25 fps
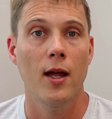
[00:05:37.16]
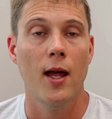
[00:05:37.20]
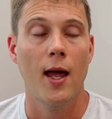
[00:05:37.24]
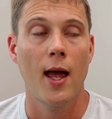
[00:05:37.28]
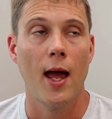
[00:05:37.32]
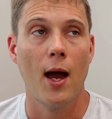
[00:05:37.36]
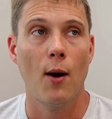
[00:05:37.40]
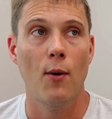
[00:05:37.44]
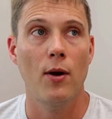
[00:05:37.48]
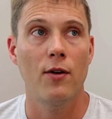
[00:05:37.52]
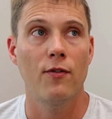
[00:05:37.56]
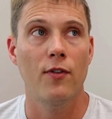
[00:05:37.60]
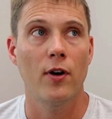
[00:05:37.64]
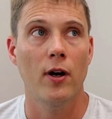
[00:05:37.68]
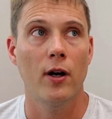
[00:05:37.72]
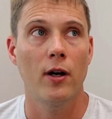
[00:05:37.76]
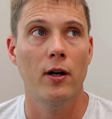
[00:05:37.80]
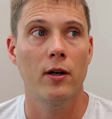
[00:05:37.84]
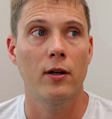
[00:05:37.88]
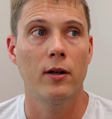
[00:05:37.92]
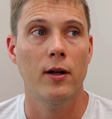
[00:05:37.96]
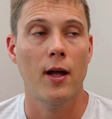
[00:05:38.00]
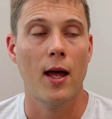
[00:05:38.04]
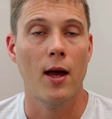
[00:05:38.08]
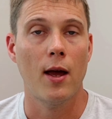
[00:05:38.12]

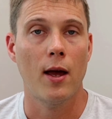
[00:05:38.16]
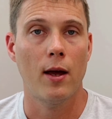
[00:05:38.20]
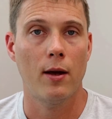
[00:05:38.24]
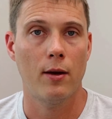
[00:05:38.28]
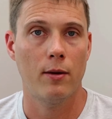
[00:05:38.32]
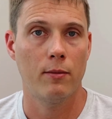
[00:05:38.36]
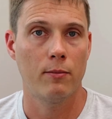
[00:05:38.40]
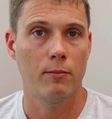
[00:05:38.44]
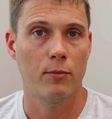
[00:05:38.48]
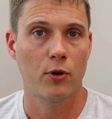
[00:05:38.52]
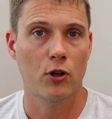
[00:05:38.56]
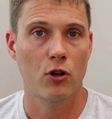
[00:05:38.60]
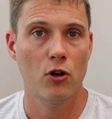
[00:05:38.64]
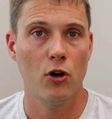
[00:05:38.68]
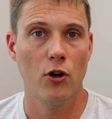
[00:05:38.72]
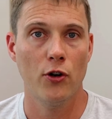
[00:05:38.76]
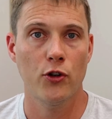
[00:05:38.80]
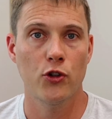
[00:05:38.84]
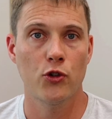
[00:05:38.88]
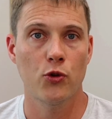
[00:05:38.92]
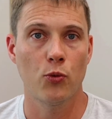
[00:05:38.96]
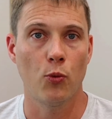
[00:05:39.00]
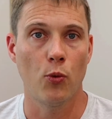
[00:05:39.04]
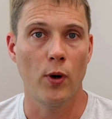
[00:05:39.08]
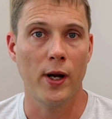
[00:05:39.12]
However,
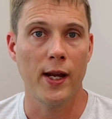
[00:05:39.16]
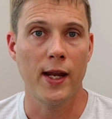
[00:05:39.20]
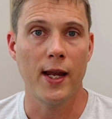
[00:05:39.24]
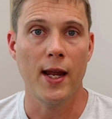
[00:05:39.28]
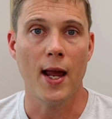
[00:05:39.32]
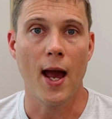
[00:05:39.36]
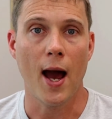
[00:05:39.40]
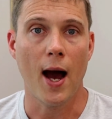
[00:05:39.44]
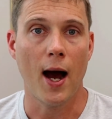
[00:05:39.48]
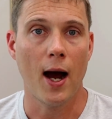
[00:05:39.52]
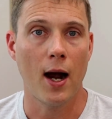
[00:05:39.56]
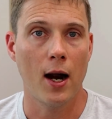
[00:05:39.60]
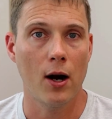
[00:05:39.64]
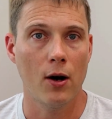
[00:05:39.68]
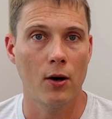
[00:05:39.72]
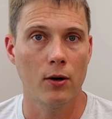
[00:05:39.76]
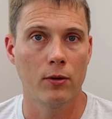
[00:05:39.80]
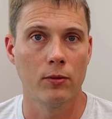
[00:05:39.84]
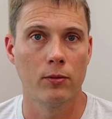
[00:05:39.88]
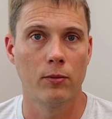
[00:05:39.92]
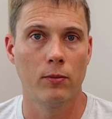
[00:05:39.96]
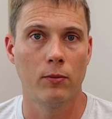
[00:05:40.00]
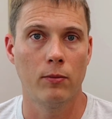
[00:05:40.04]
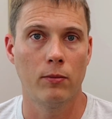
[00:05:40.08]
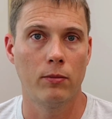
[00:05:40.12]
because we are
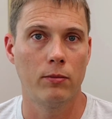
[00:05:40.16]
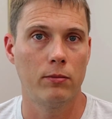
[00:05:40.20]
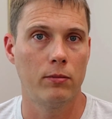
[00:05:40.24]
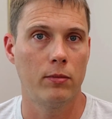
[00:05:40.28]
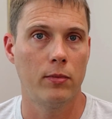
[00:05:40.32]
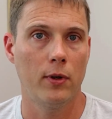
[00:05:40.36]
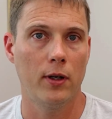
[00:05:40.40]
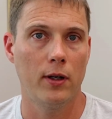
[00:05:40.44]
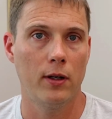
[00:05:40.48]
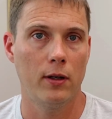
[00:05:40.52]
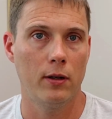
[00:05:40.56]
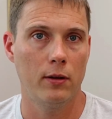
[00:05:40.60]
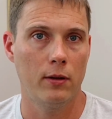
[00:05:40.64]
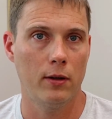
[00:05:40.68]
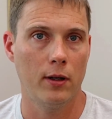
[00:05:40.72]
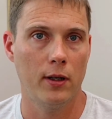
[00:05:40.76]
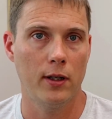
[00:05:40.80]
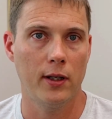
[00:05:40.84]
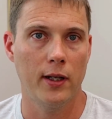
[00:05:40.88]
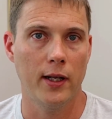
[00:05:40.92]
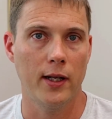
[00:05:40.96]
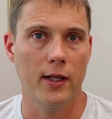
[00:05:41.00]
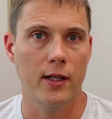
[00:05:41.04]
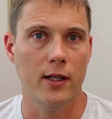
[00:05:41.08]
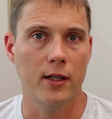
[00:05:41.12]
a
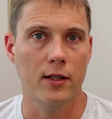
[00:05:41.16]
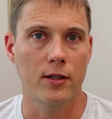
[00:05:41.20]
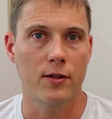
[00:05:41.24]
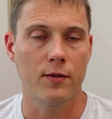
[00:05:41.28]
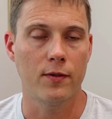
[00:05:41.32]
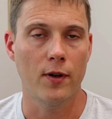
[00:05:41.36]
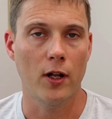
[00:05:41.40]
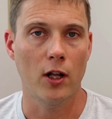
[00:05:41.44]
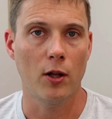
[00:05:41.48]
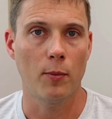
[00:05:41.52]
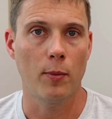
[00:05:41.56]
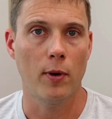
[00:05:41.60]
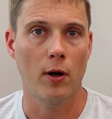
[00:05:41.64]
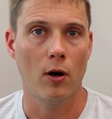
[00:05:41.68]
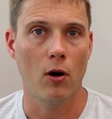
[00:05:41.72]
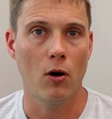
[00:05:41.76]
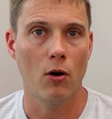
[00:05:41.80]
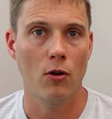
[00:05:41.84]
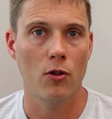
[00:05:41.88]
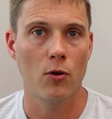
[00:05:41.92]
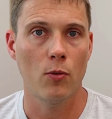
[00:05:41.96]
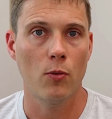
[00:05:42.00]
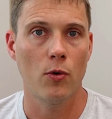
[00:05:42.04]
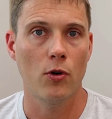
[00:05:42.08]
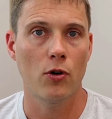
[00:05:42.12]
leading developer
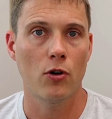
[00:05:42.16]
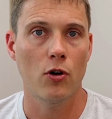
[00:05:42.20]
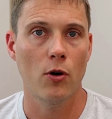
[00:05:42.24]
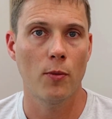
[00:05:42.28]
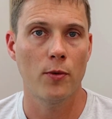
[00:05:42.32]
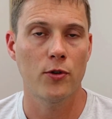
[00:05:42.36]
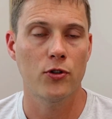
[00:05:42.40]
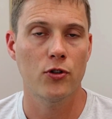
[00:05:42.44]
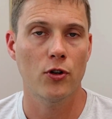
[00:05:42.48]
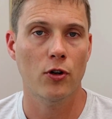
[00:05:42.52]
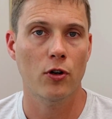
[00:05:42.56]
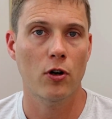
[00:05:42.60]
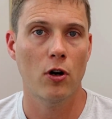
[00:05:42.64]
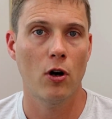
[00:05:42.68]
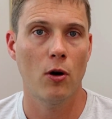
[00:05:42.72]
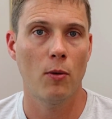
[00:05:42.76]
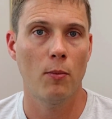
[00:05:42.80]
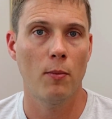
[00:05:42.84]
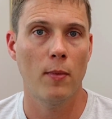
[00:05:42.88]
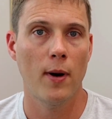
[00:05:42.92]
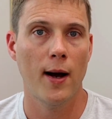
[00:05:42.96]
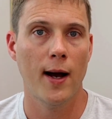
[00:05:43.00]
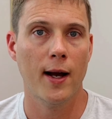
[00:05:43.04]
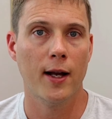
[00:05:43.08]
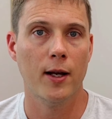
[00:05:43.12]
on the WooCommerce.com
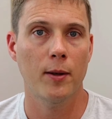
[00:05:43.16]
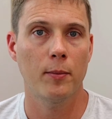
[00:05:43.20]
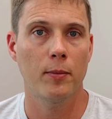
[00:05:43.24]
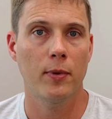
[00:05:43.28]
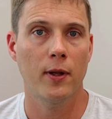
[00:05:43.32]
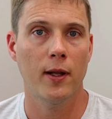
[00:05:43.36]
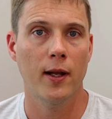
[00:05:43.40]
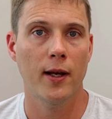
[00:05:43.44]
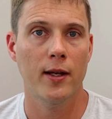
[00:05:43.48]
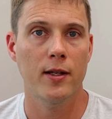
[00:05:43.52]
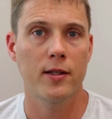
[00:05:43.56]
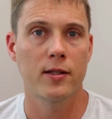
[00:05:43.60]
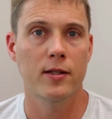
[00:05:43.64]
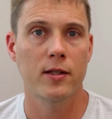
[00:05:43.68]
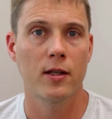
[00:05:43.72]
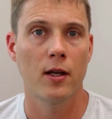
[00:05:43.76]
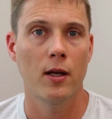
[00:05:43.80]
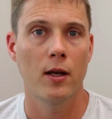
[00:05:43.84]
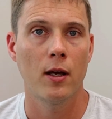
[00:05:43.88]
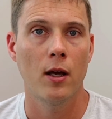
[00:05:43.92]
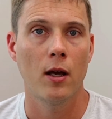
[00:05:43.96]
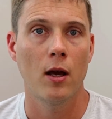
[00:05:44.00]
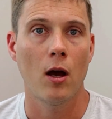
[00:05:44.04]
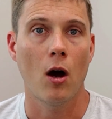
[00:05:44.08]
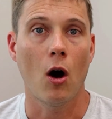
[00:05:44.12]
marketplace
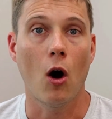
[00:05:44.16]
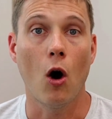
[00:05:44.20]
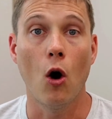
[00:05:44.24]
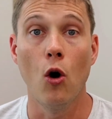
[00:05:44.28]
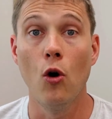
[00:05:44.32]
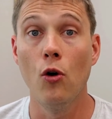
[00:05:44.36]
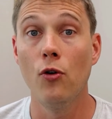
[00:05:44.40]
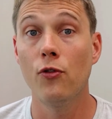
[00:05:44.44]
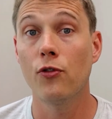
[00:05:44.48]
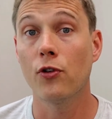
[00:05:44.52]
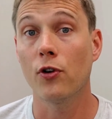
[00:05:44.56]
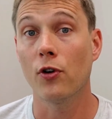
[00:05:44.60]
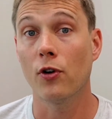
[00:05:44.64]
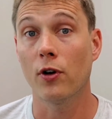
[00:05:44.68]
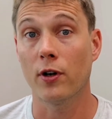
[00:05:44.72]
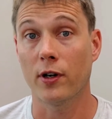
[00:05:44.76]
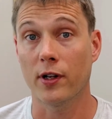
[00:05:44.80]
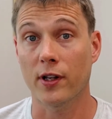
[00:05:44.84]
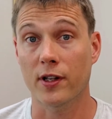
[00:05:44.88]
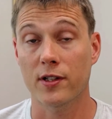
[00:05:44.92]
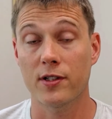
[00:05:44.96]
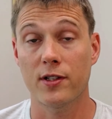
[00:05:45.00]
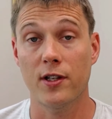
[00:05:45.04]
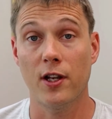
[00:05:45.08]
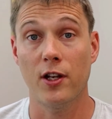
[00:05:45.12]
over an
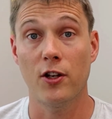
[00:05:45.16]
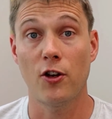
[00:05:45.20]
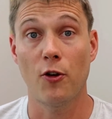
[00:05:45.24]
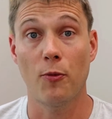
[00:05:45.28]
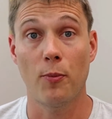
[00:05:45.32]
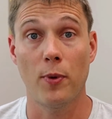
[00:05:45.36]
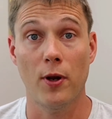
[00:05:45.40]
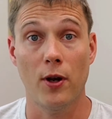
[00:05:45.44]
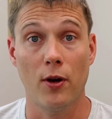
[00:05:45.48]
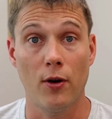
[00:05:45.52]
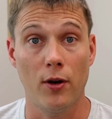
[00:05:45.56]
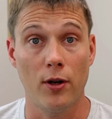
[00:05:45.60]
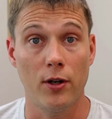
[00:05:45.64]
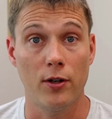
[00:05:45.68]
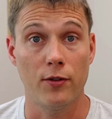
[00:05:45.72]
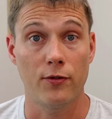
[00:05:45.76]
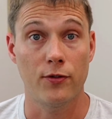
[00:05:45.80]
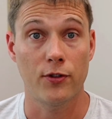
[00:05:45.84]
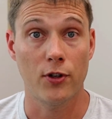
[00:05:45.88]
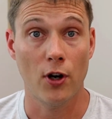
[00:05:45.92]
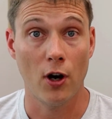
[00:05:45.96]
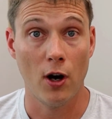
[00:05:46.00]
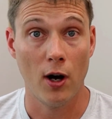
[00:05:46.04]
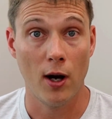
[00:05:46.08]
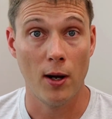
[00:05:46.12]
extended period of
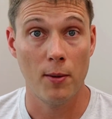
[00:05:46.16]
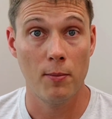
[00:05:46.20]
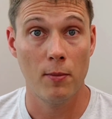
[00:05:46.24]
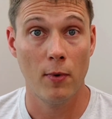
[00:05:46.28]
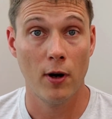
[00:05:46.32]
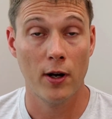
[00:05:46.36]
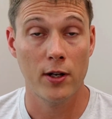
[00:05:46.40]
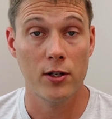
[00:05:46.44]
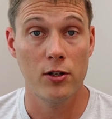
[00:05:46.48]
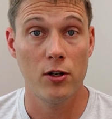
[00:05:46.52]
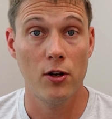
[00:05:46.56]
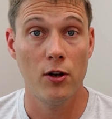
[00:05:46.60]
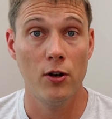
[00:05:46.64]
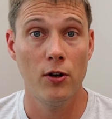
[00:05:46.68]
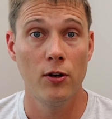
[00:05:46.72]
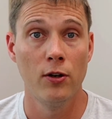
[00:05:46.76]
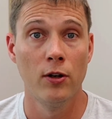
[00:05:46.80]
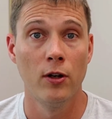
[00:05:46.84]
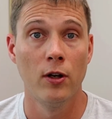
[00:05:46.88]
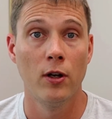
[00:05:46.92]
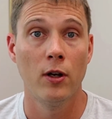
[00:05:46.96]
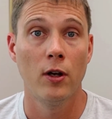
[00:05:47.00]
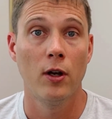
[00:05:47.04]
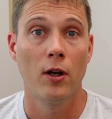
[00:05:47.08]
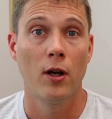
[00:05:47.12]
time, mind you,
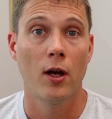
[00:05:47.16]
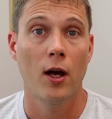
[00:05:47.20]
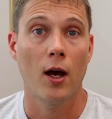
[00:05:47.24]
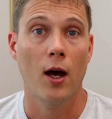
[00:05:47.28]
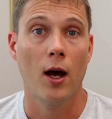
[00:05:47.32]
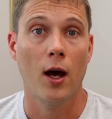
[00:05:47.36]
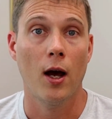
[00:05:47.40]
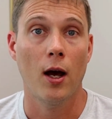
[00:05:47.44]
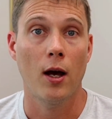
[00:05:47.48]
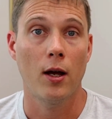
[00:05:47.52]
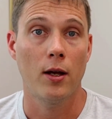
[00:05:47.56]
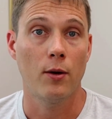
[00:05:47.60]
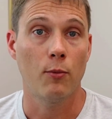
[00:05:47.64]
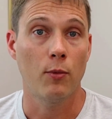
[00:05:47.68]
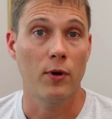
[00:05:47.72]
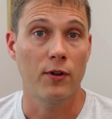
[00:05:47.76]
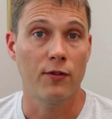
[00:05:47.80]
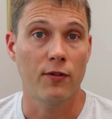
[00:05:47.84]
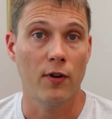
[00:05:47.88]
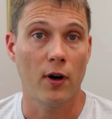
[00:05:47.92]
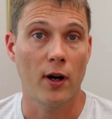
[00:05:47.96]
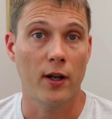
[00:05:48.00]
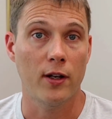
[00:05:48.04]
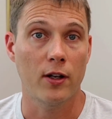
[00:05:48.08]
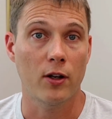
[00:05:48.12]
we
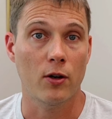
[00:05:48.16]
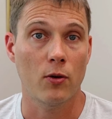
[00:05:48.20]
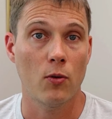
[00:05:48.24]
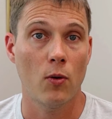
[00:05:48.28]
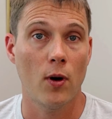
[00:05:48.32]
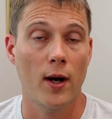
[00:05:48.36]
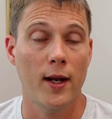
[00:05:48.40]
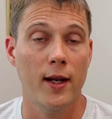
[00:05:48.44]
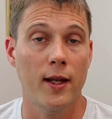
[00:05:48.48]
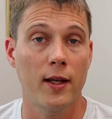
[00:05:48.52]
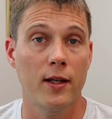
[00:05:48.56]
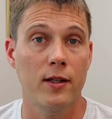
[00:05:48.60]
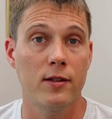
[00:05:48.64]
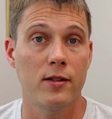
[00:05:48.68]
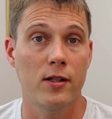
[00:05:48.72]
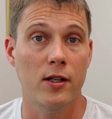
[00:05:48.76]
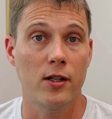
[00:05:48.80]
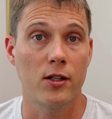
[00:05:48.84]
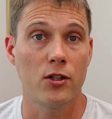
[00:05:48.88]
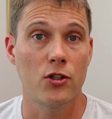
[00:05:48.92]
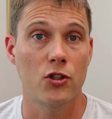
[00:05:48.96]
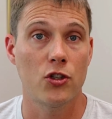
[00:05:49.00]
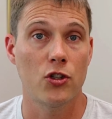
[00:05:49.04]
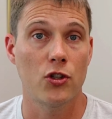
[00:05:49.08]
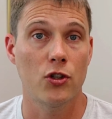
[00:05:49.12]
find it quite
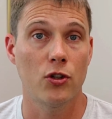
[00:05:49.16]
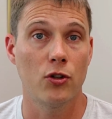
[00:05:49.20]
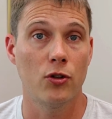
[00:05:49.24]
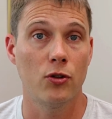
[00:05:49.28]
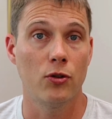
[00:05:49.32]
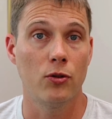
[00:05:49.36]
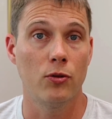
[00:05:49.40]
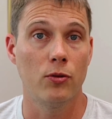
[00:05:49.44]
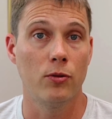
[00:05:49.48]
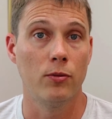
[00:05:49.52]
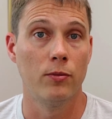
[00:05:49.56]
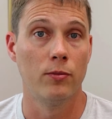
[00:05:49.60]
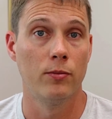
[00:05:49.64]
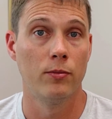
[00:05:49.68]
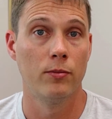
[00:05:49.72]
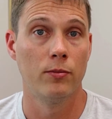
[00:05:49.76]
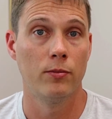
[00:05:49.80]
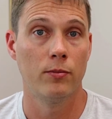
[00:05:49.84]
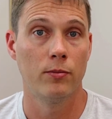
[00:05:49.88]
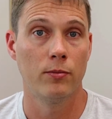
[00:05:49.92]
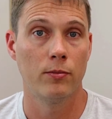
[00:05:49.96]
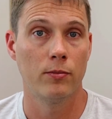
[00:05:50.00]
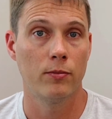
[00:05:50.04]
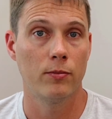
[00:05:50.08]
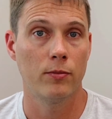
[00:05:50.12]
easy to
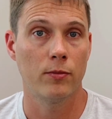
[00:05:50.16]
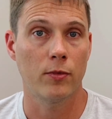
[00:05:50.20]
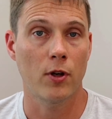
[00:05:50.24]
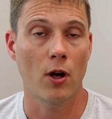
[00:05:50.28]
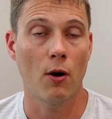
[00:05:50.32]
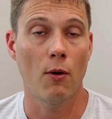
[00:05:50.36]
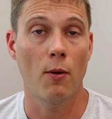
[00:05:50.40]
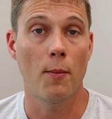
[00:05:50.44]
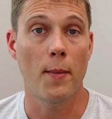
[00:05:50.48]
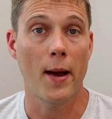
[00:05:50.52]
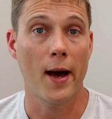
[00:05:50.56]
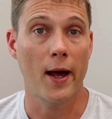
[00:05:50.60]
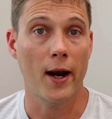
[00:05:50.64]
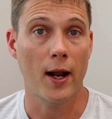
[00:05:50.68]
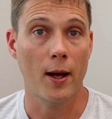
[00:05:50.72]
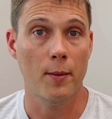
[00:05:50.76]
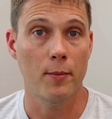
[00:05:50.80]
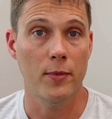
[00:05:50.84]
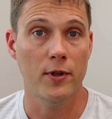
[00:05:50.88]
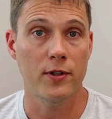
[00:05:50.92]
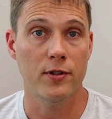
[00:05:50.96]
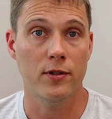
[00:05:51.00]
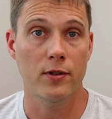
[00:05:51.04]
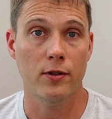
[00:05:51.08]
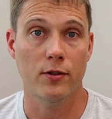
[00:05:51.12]
go about our
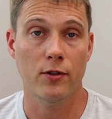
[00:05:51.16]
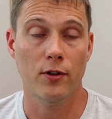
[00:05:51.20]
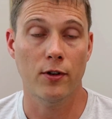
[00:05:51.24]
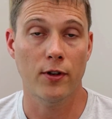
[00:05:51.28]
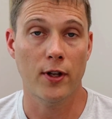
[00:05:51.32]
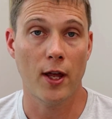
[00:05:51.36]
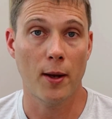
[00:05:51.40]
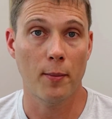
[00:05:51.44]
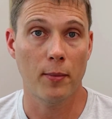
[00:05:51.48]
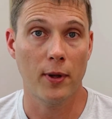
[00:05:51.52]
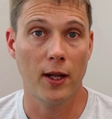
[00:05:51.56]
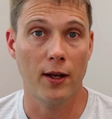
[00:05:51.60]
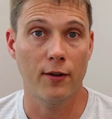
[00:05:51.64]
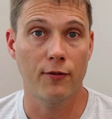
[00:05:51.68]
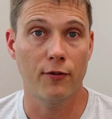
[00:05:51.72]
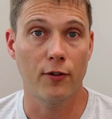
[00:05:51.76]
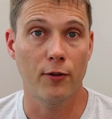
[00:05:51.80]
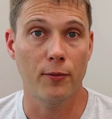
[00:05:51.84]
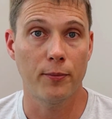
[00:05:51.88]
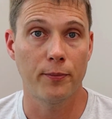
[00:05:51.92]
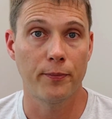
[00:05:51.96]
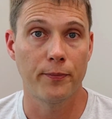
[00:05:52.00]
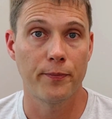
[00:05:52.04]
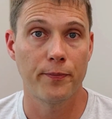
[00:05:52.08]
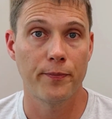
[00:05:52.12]
business on that
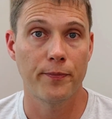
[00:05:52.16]
platform.